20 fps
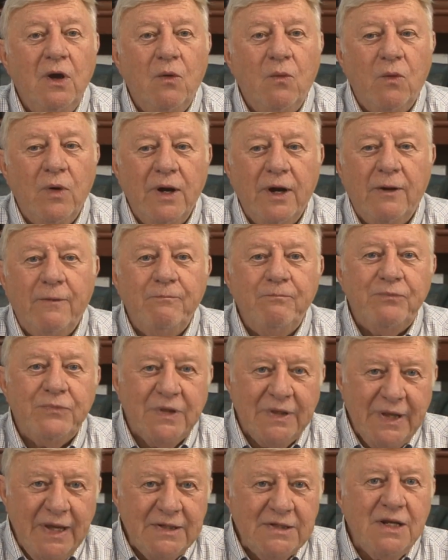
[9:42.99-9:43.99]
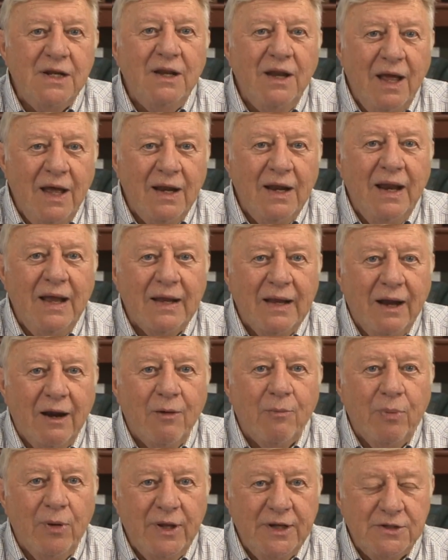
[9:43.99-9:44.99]
Well, that's a lot like
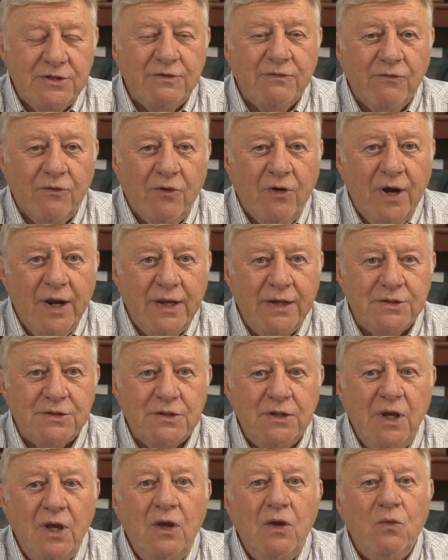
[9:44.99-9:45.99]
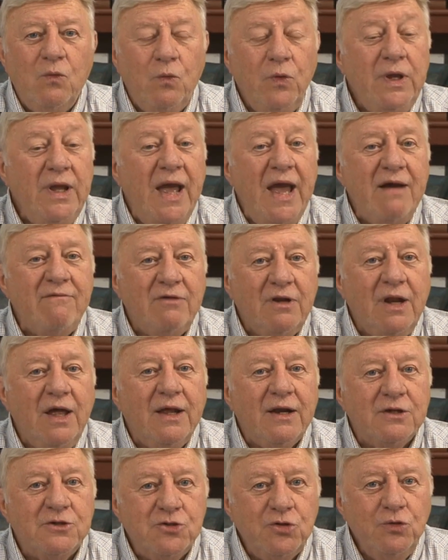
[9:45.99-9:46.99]
our place of grace. We have a
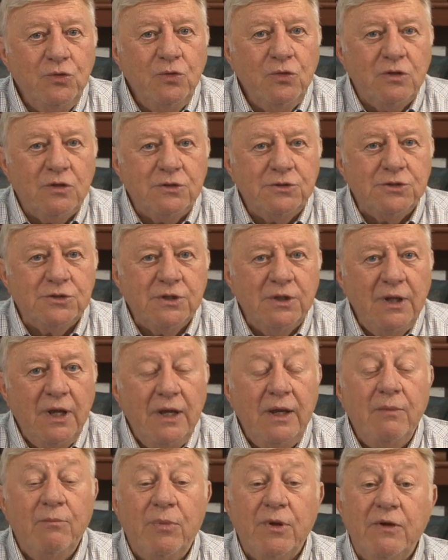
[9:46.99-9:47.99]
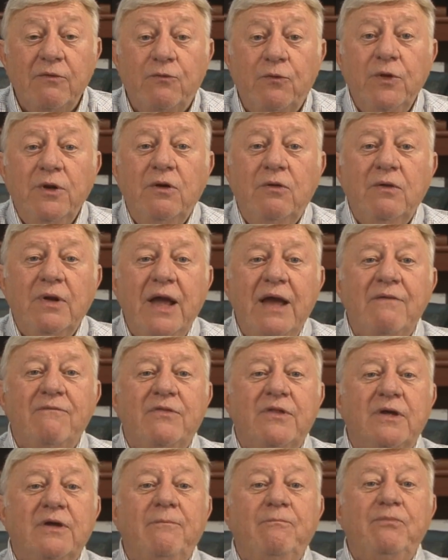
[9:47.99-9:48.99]
lot of tools but if we don't have
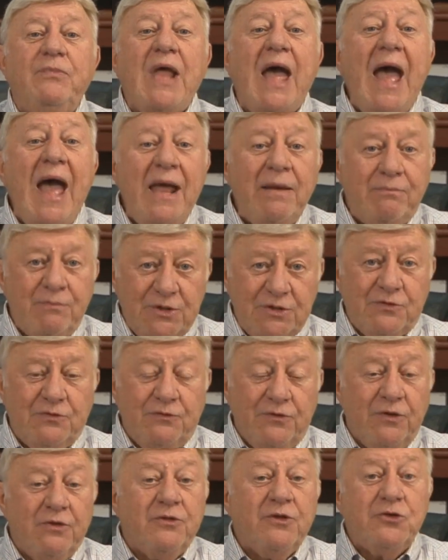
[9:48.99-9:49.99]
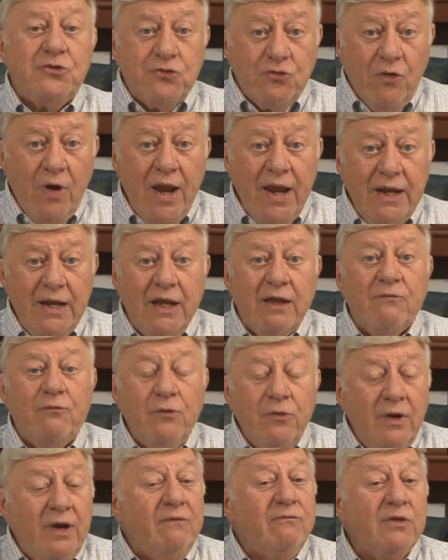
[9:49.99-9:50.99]
the atmosphere, the training, if
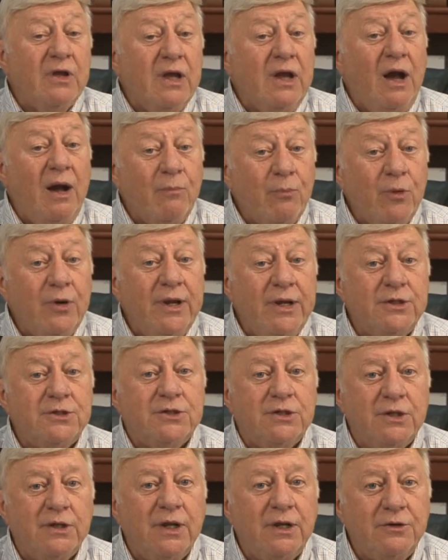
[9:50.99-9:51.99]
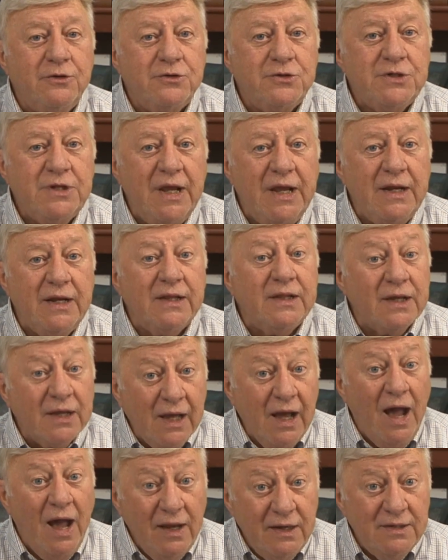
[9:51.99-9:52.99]
we don't have the comprehension and understanding, the
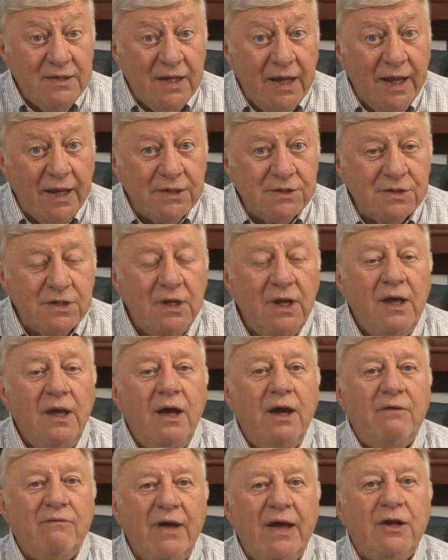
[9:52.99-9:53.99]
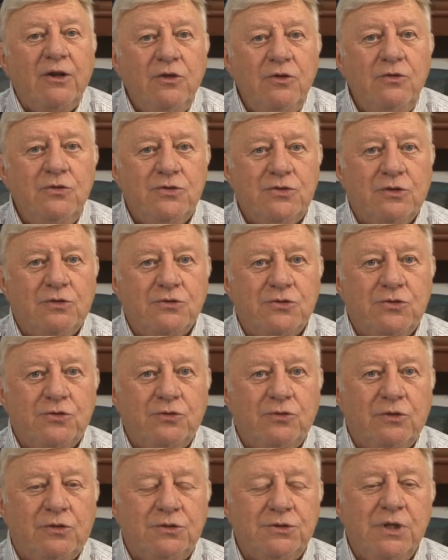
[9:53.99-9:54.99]
context of how to use those
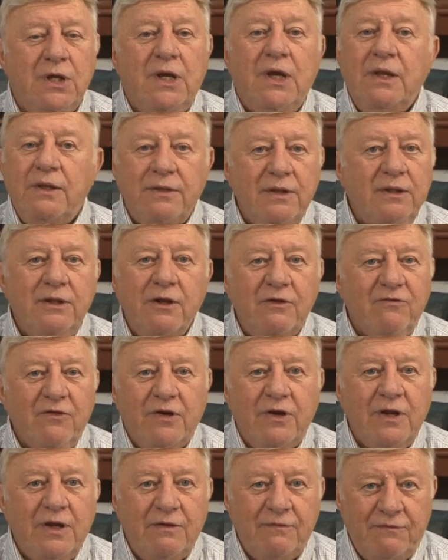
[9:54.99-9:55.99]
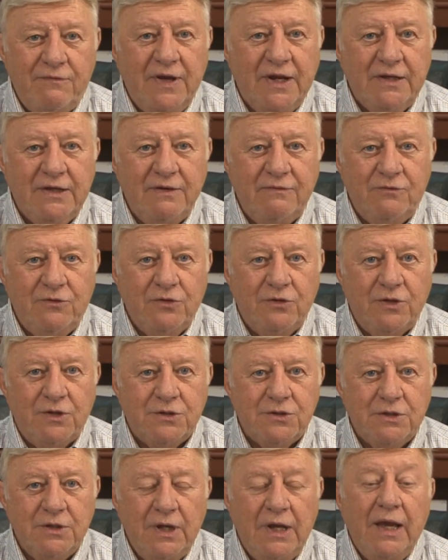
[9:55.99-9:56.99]
tools, then they're very ineffective to us.